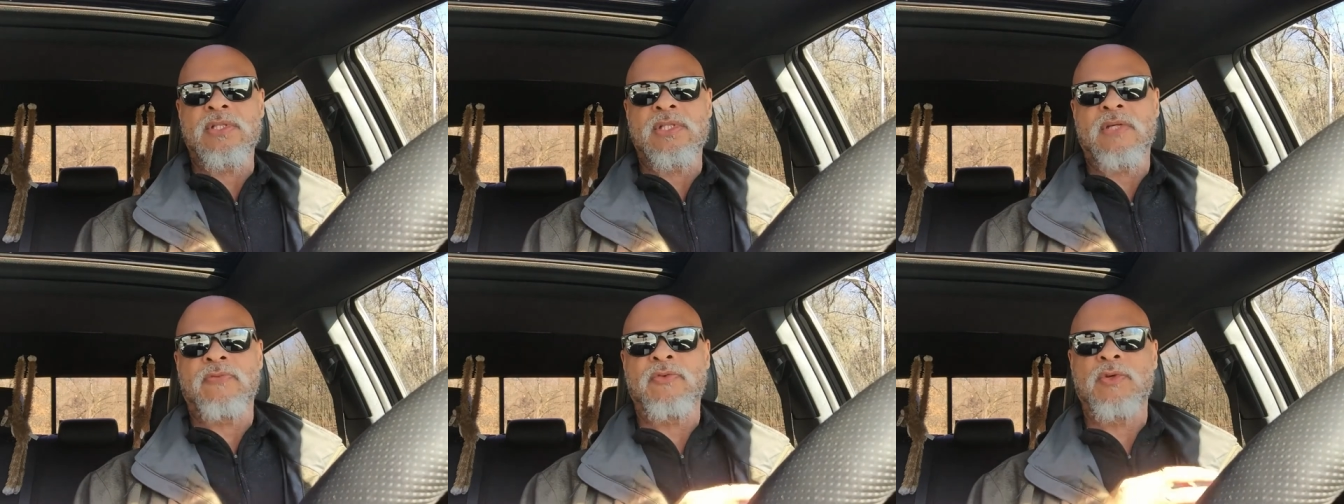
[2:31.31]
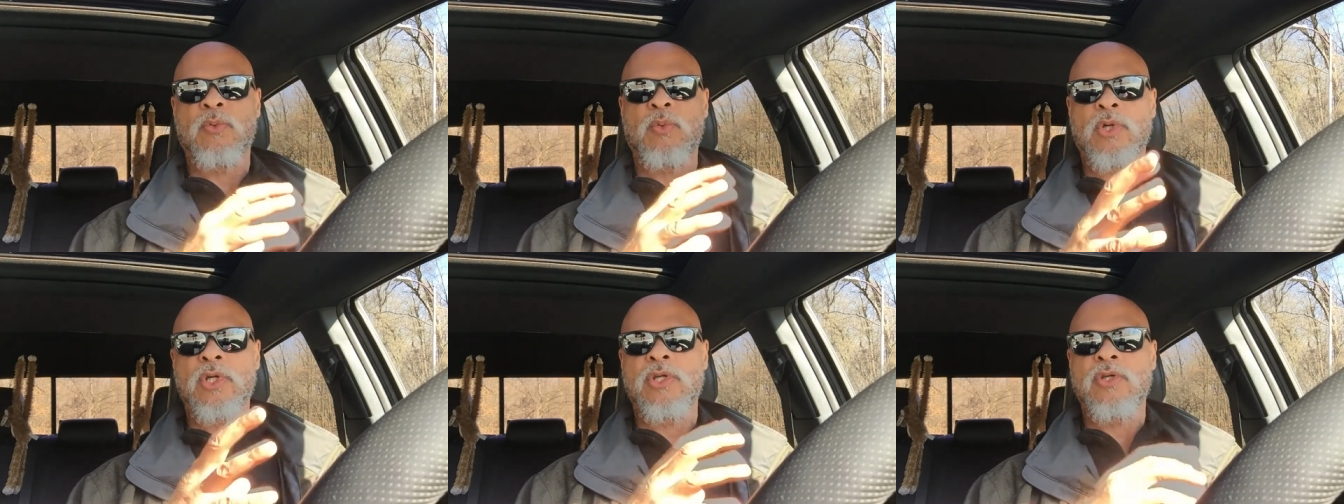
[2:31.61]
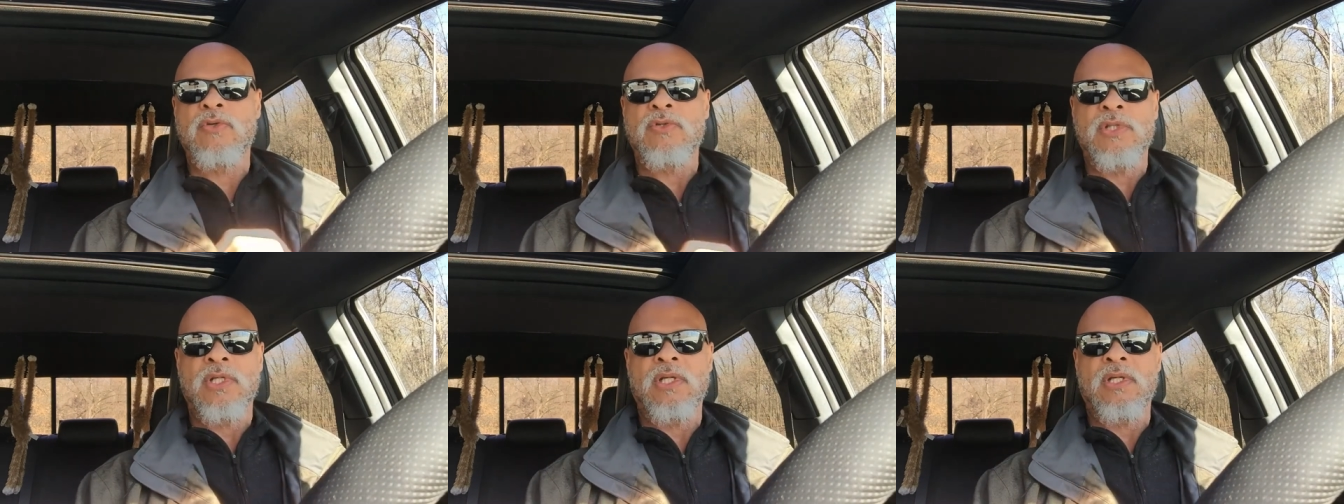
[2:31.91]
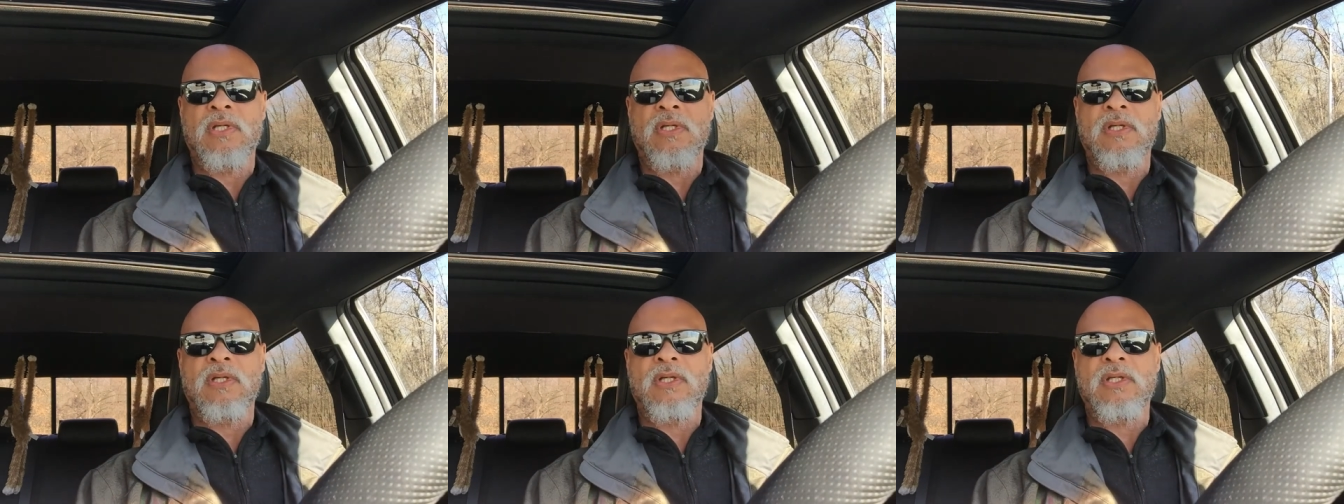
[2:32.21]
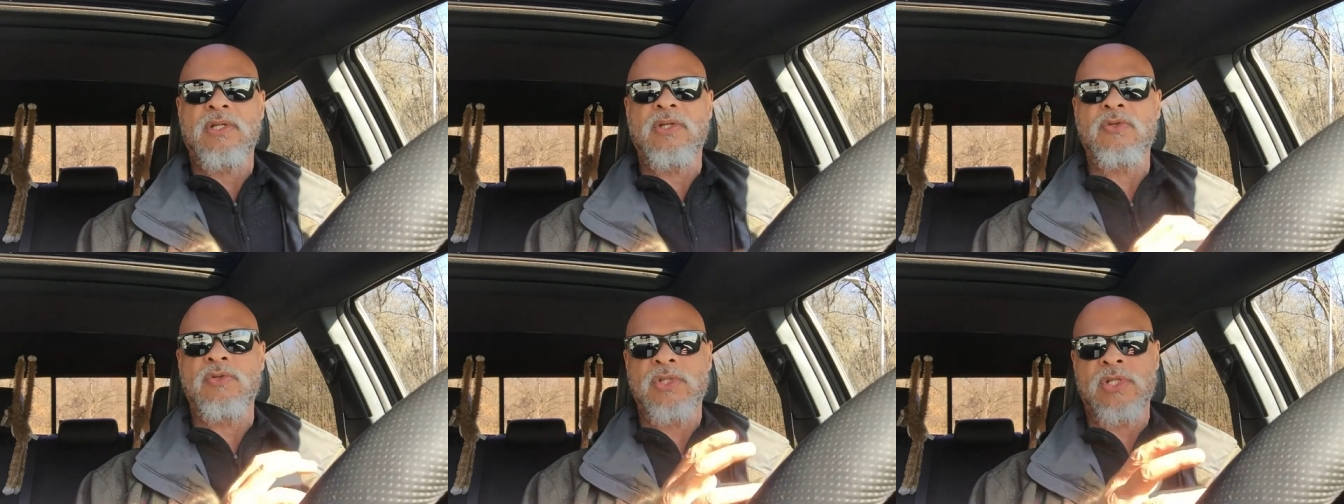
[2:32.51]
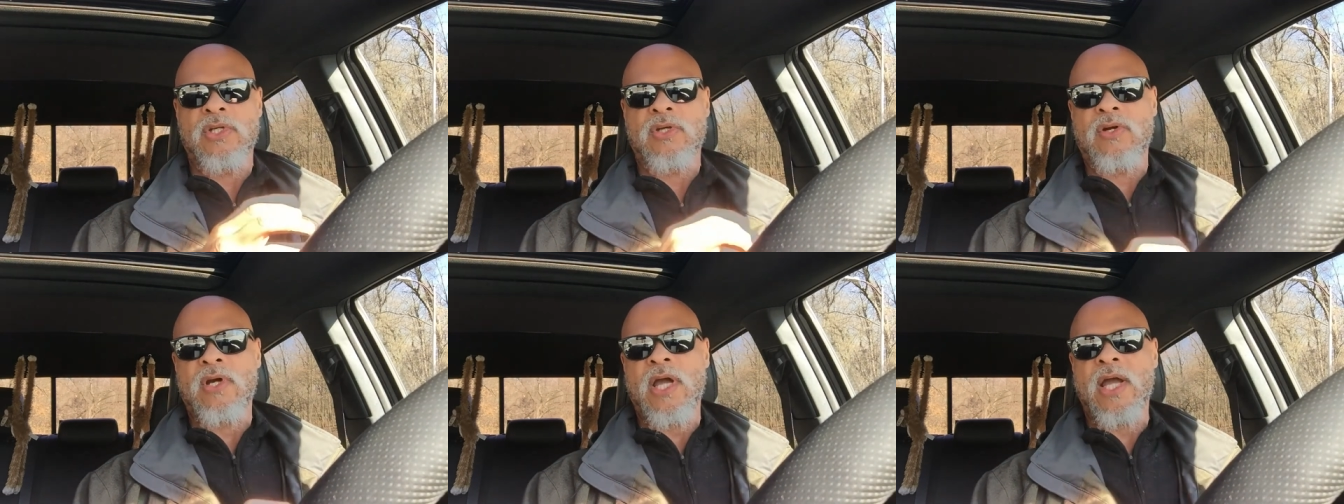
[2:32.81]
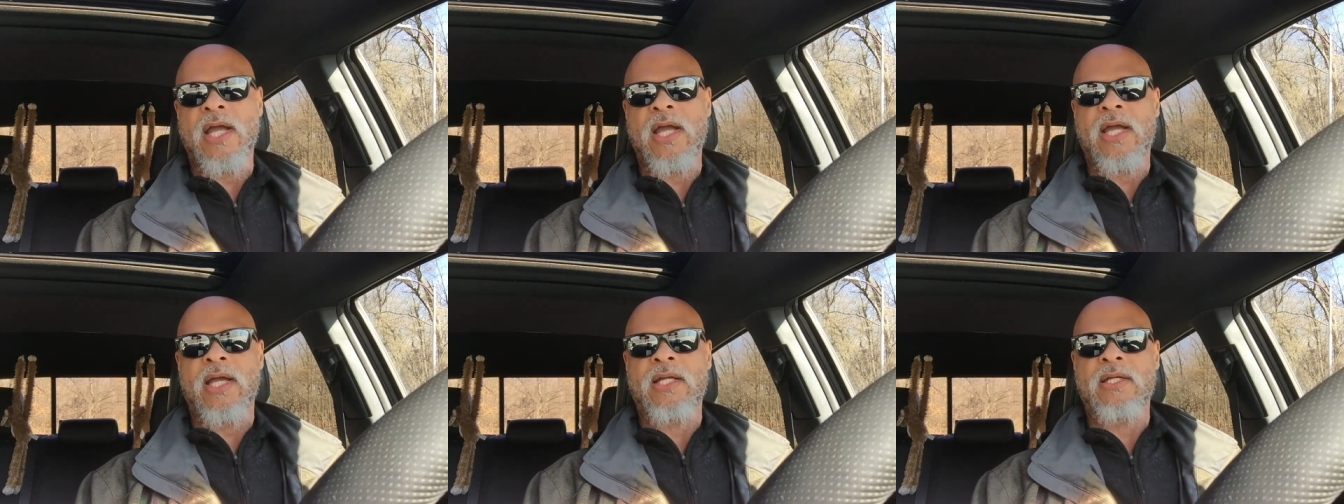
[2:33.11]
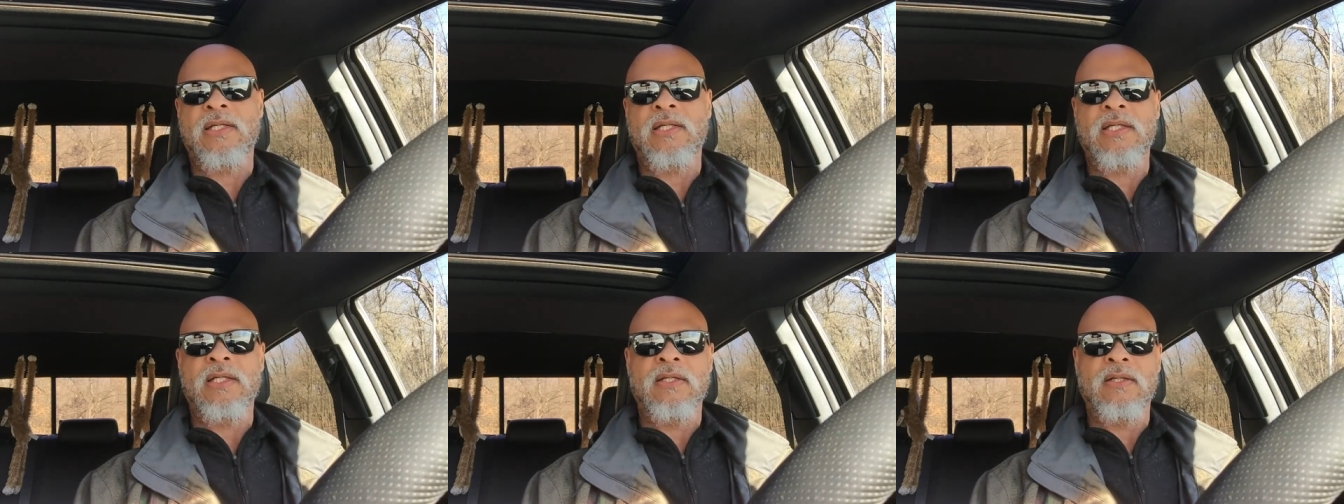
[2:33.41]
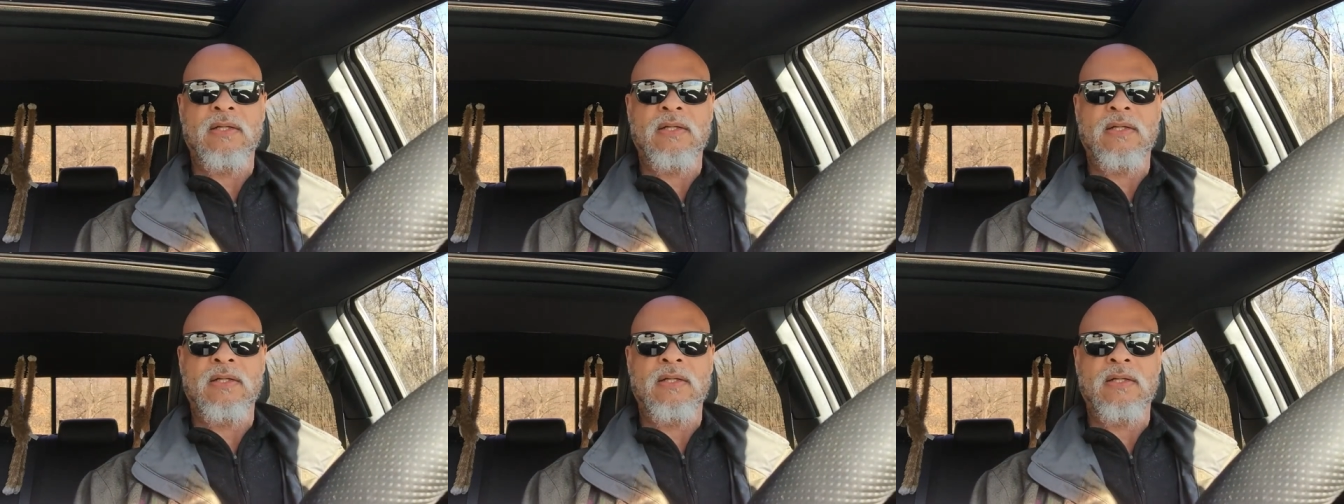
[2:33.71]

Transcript: as if you were using your hand,